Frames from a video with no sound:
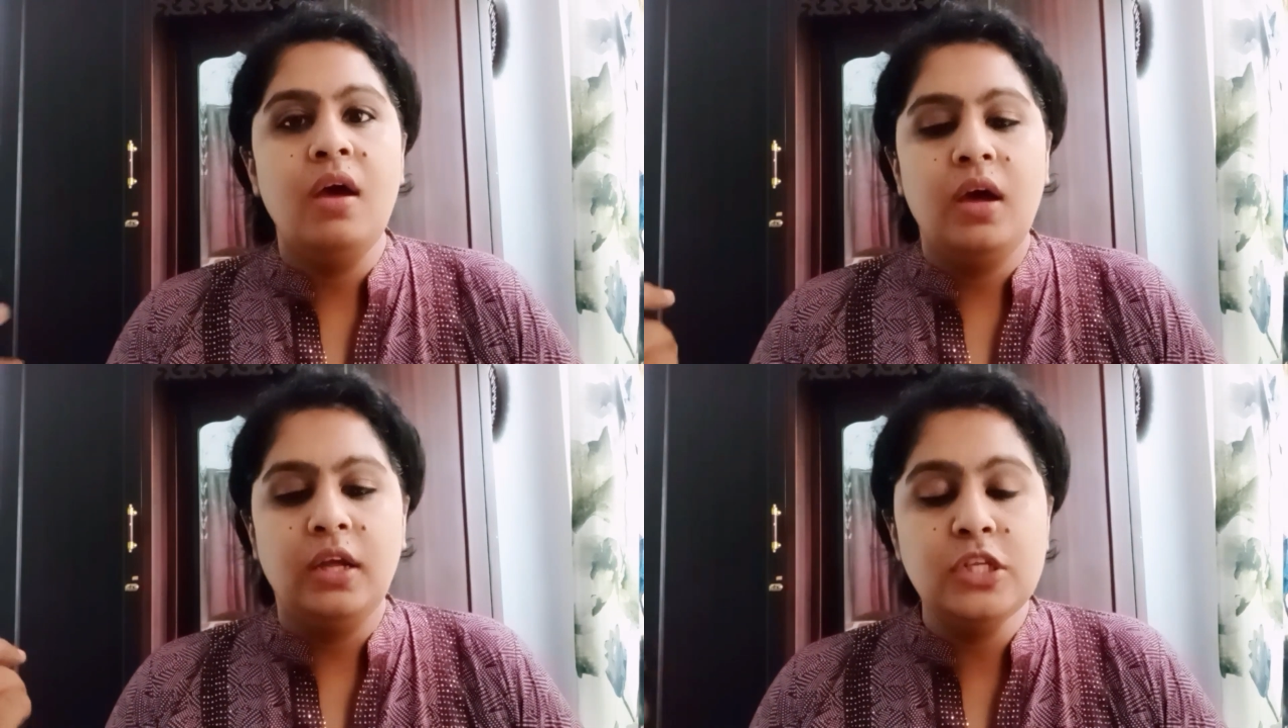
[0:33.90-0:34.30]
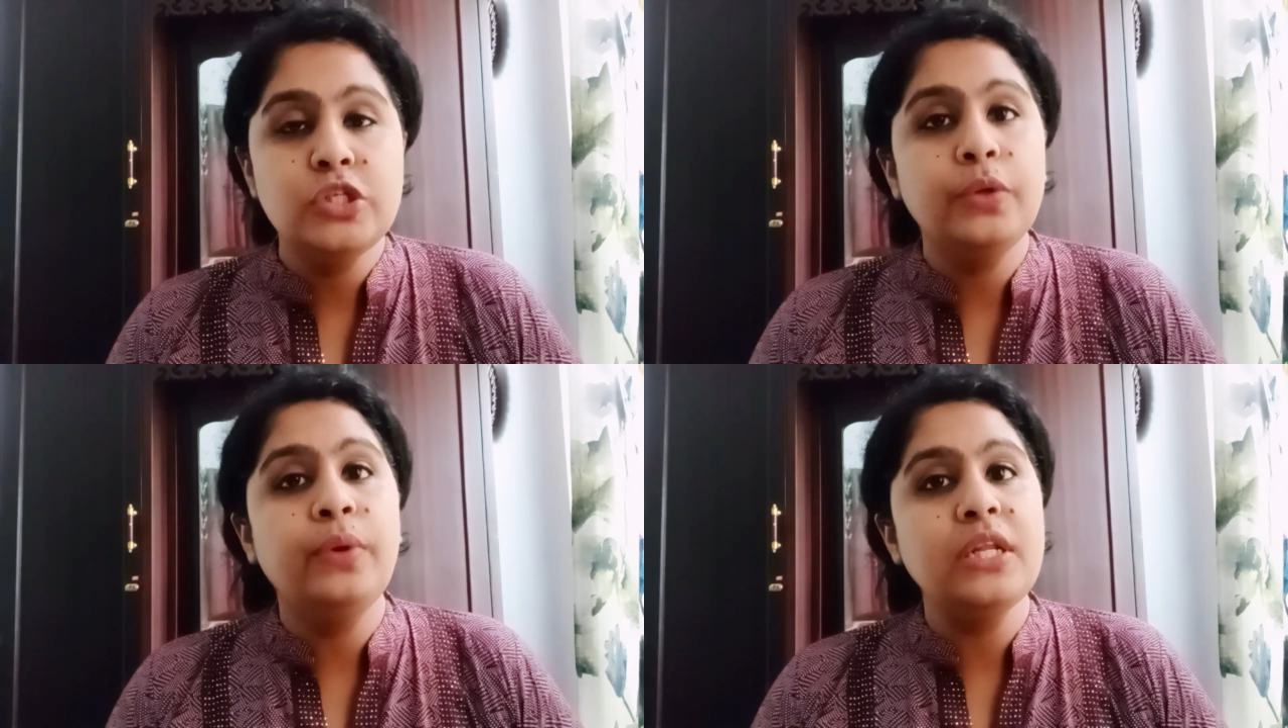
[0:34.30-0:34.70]
the
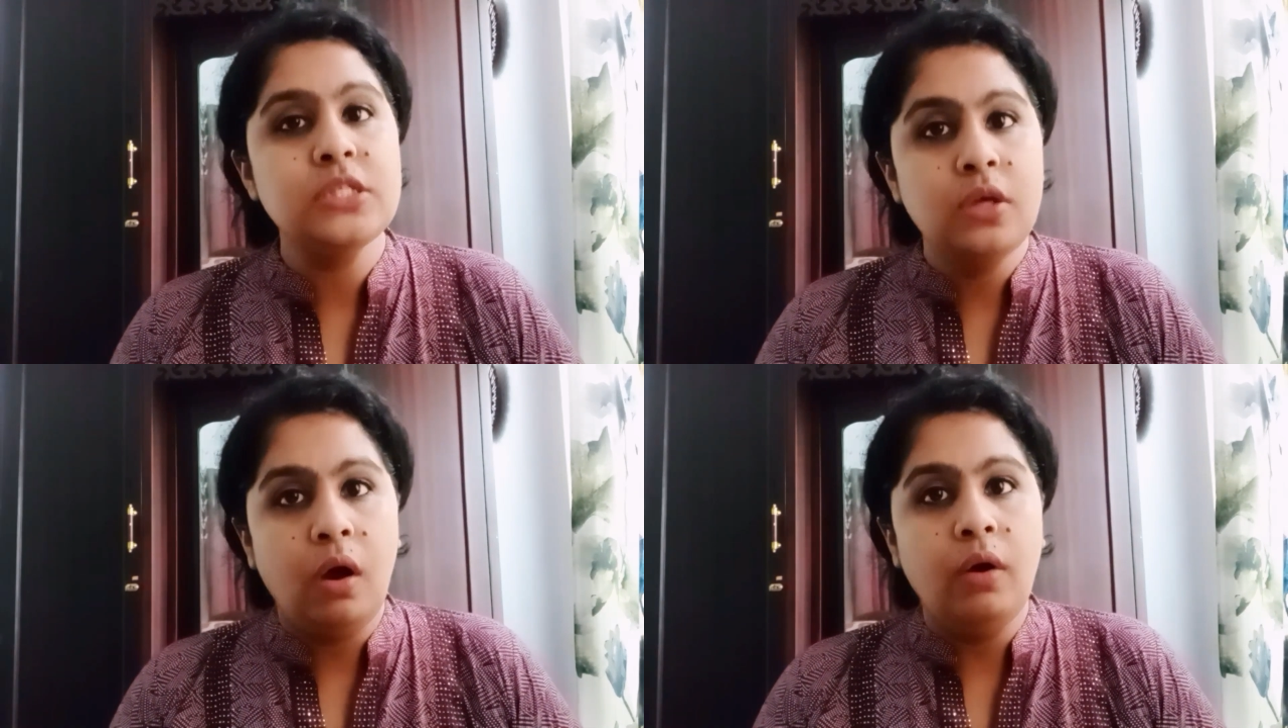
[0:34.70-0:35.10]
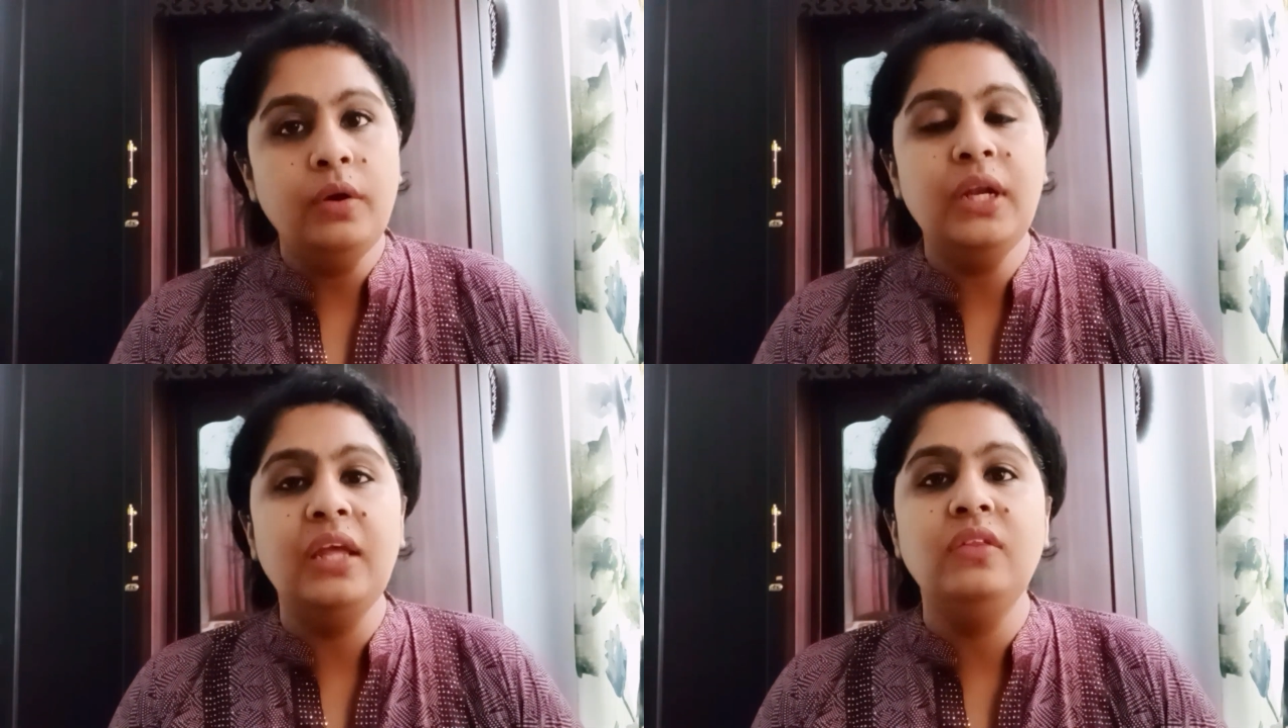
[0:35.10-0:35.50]
students
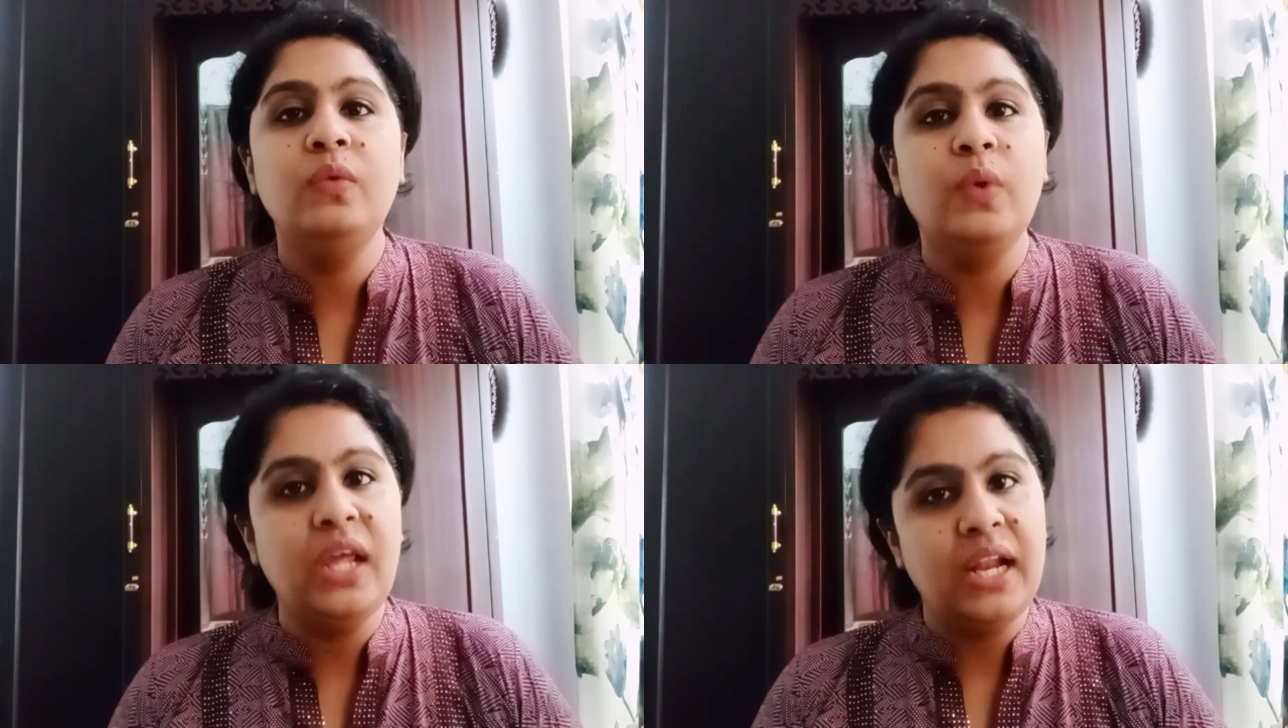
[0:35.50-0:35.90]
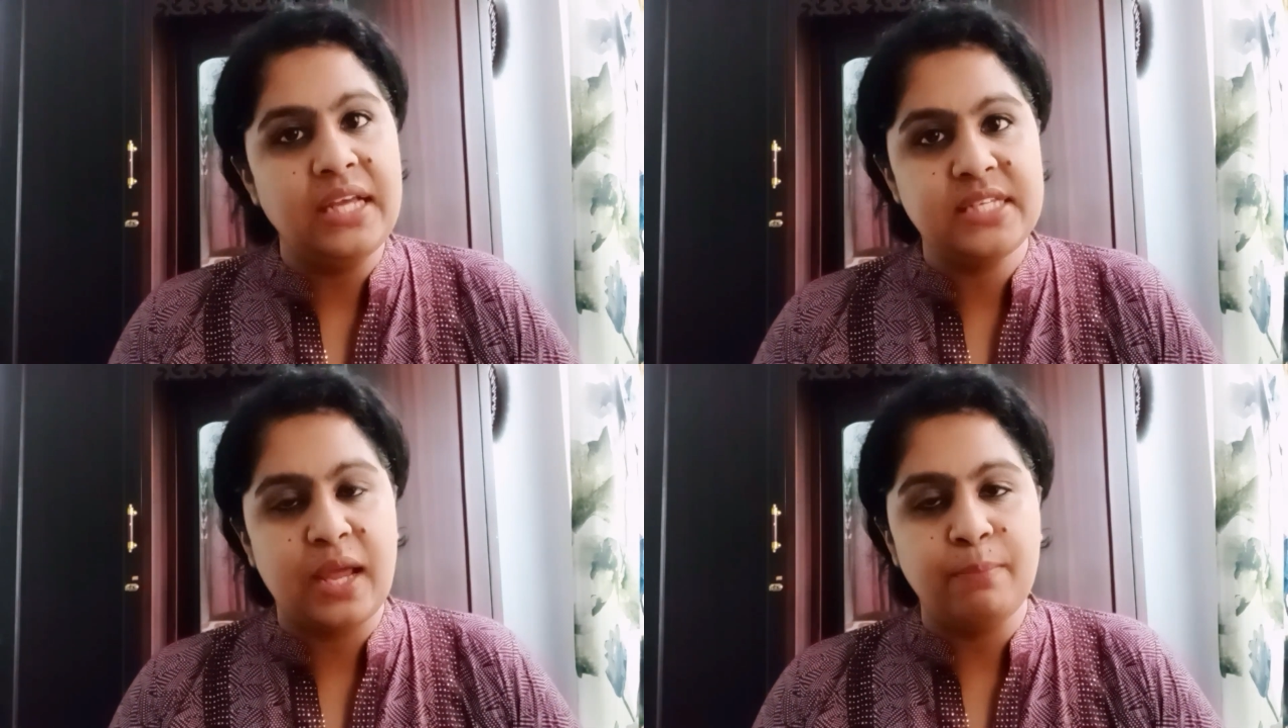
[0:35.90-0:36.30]
got in the real
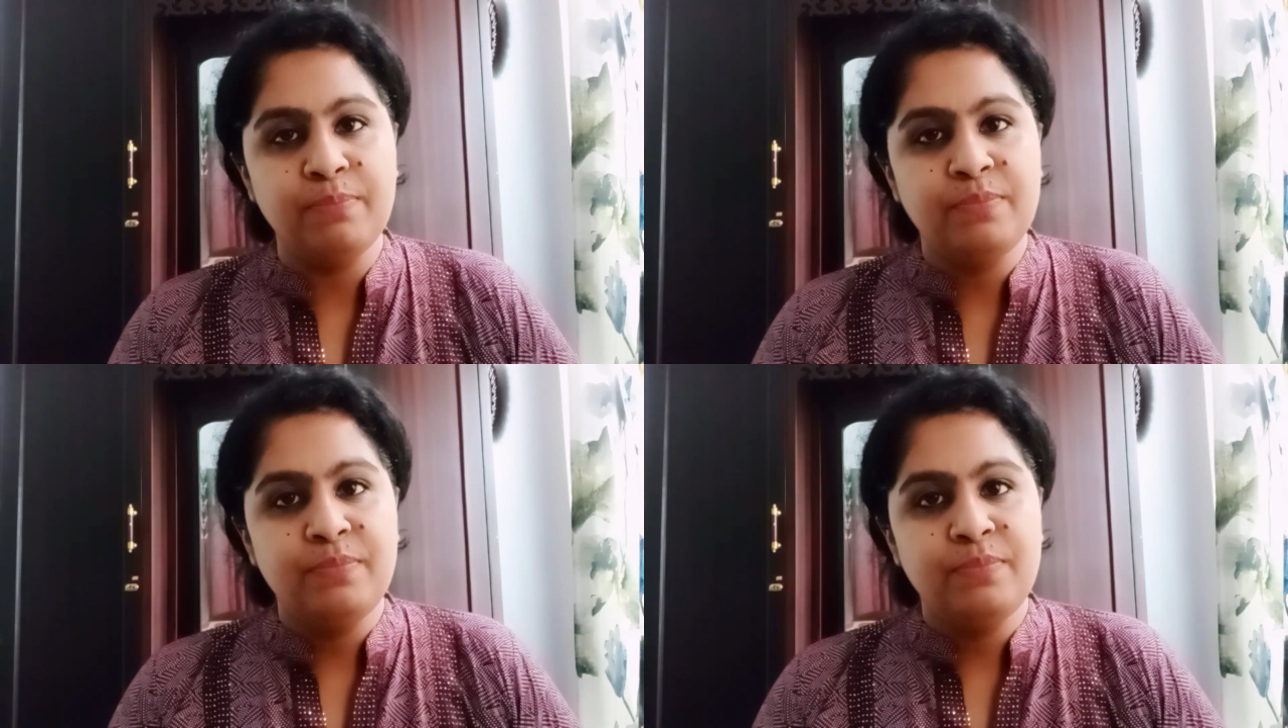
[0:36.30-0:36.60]
exam.